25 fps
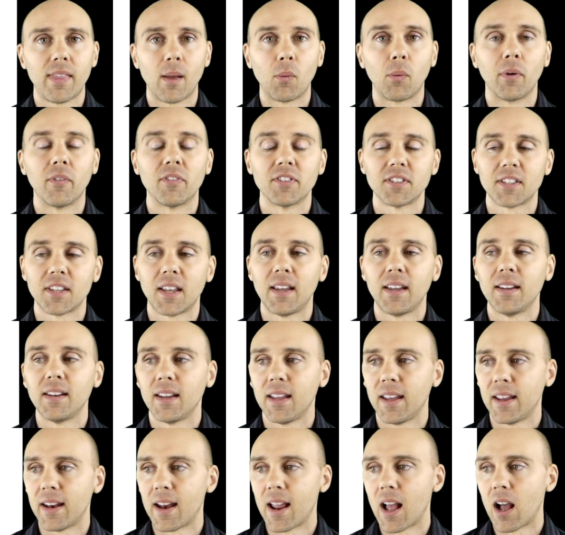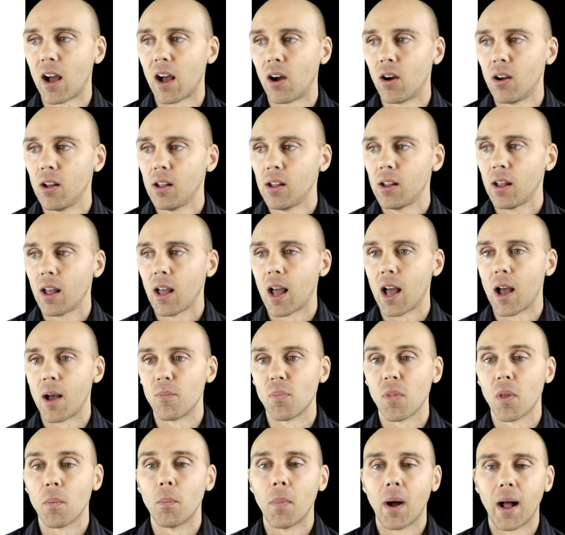that we've seen in our
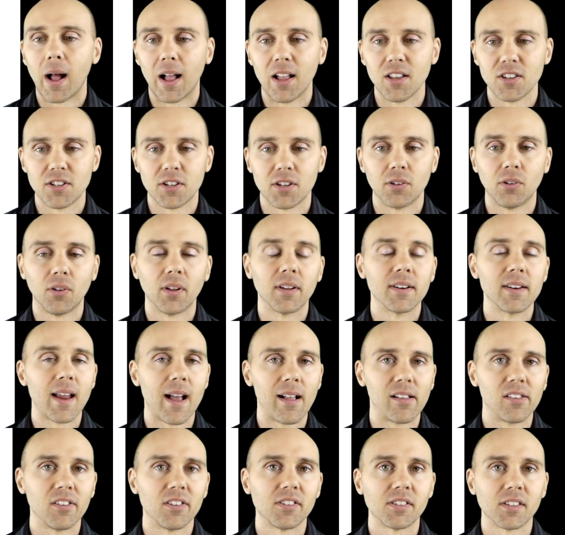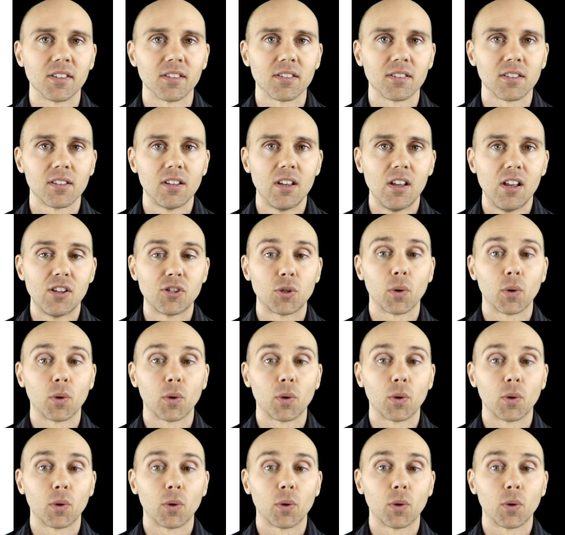marginal analysis.